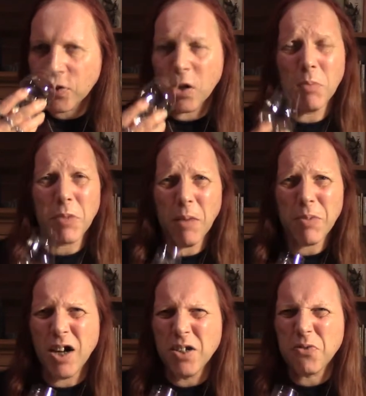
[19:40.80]
I'm
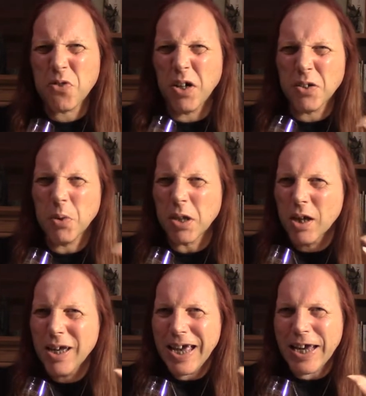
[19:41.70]
kind of trying to
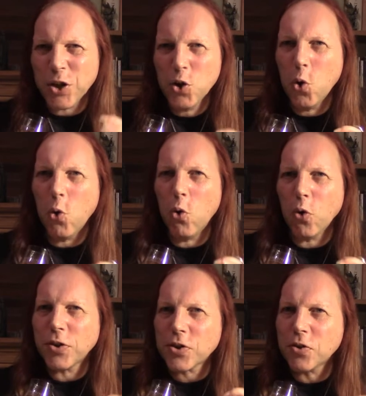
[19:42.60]
ignore
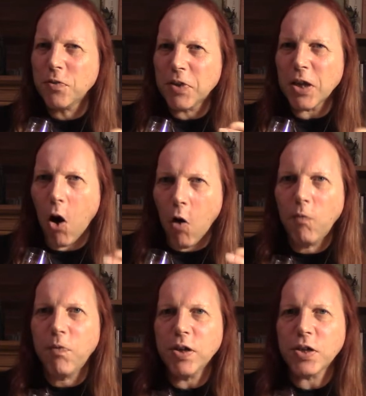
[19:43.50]
the sort of the
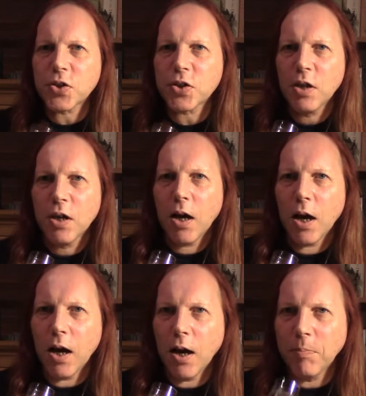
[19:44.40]
obvious
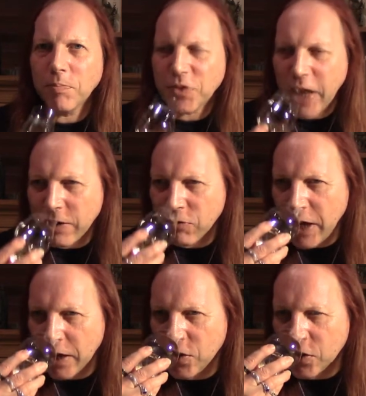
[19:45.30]

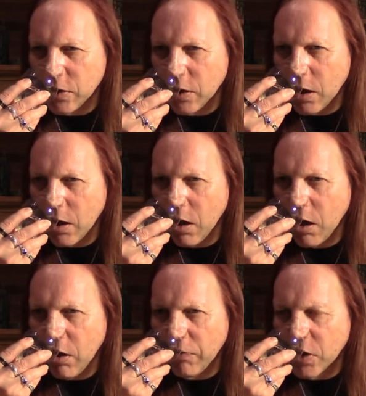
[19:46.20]
degradation
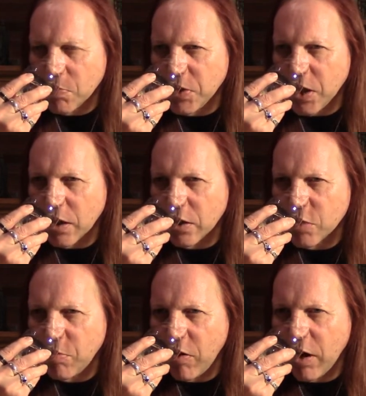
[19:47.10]
of this particular
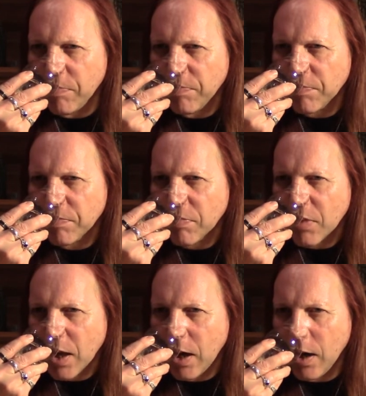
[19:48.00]
spirit,
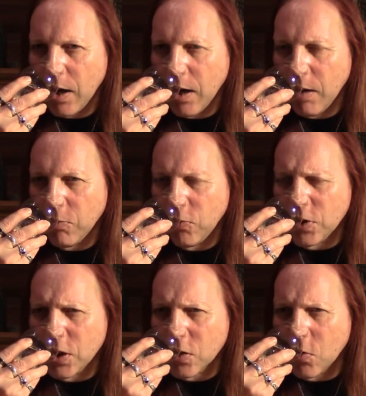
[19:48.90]

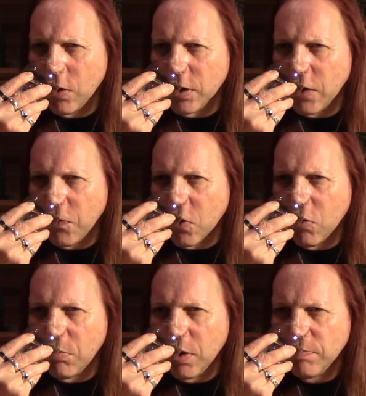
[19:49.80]
which is quite
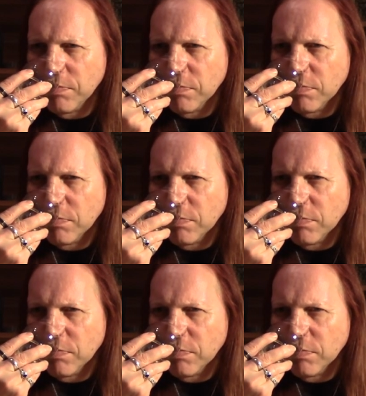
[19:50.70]
difficult. But